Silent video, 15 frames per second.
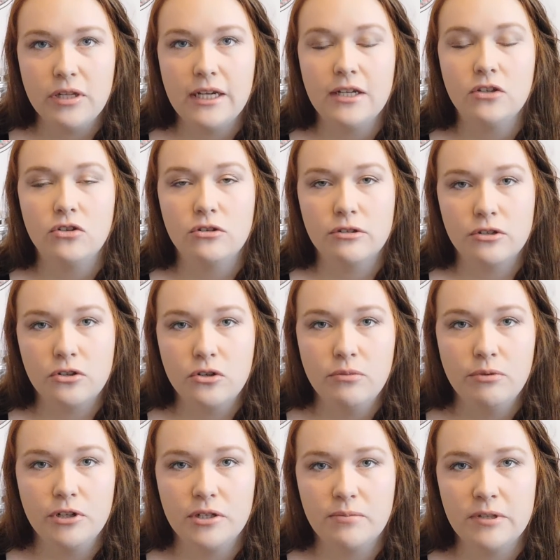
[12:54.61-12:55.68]
like
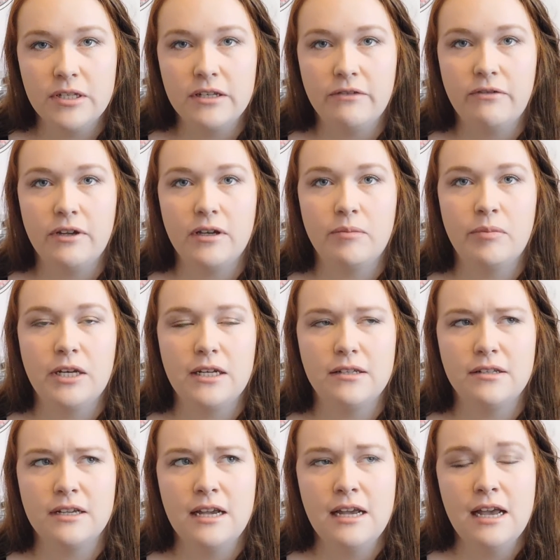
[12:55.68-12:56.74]
super specific,
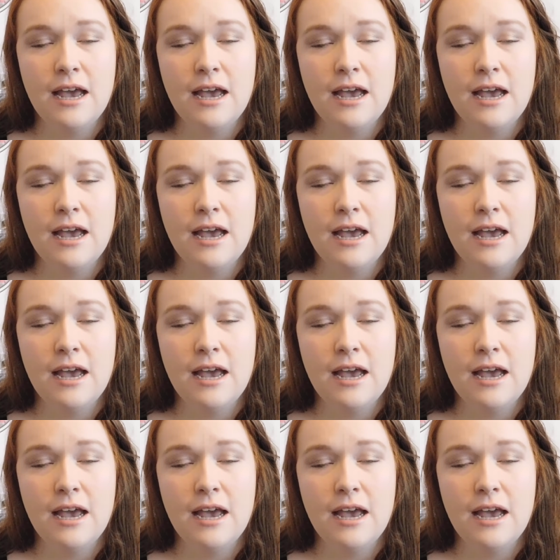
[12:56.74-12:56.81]
because